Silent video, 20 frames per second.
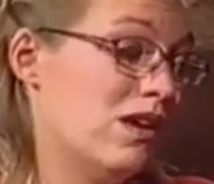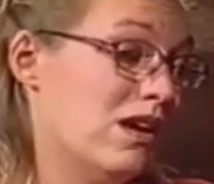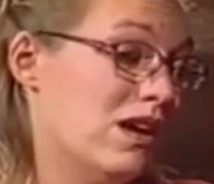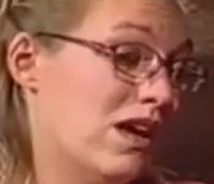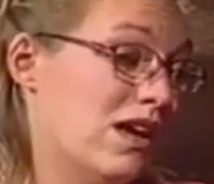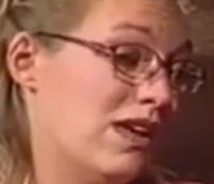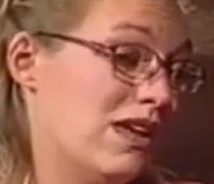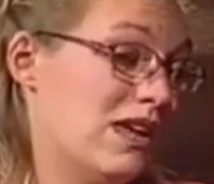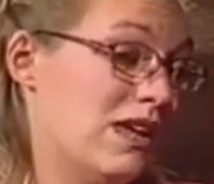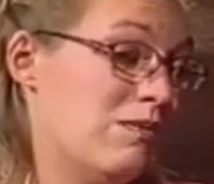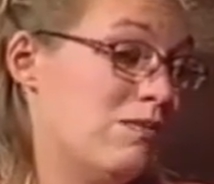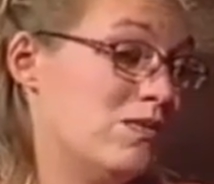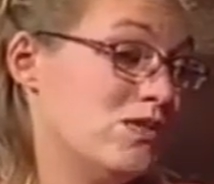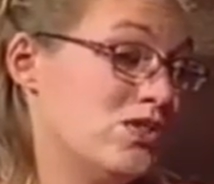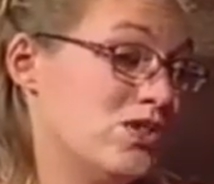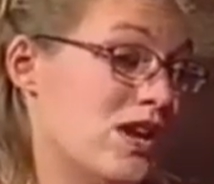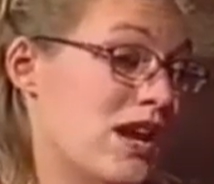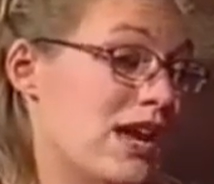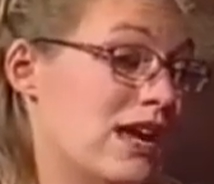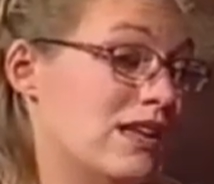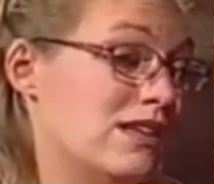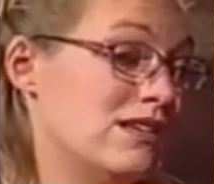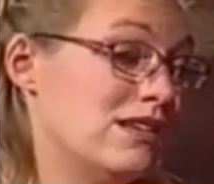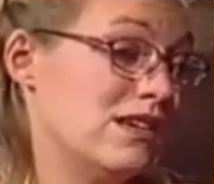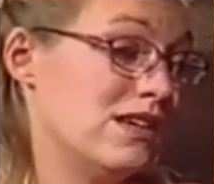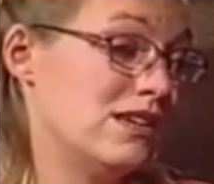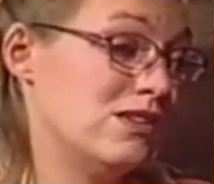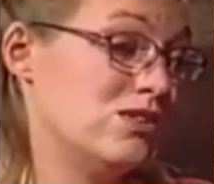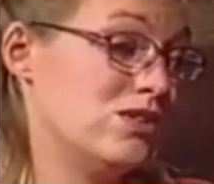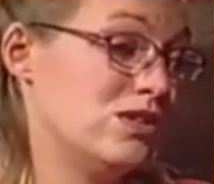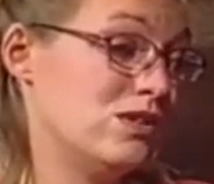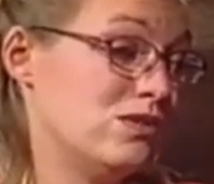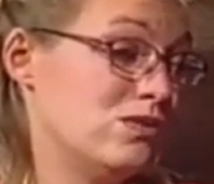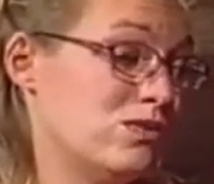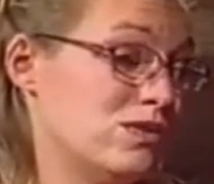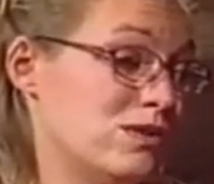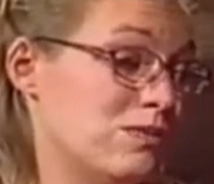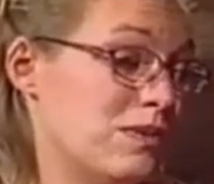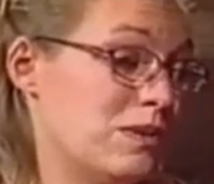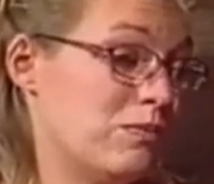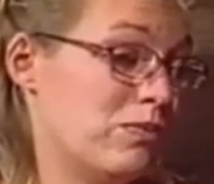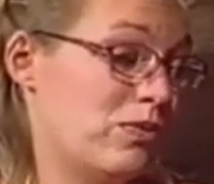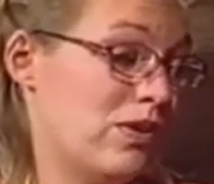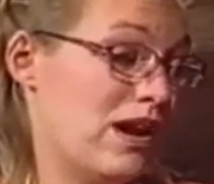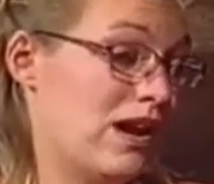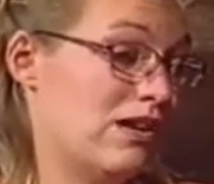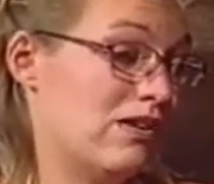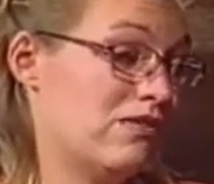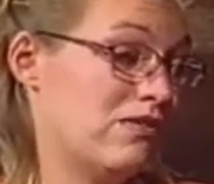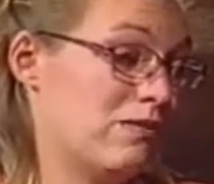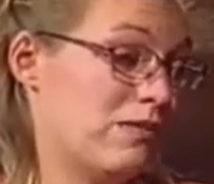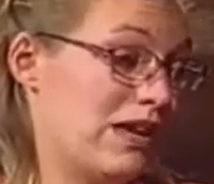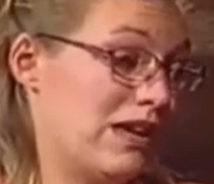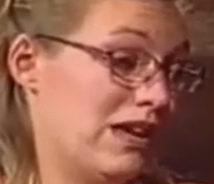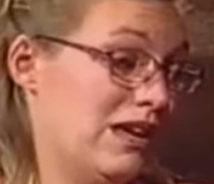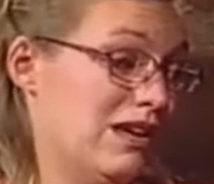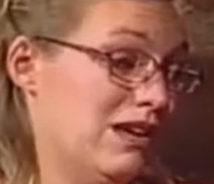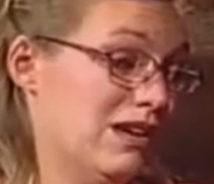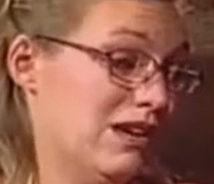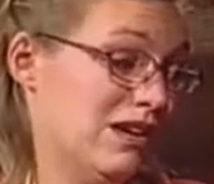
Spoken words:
I keep trying to get you to be proud of me.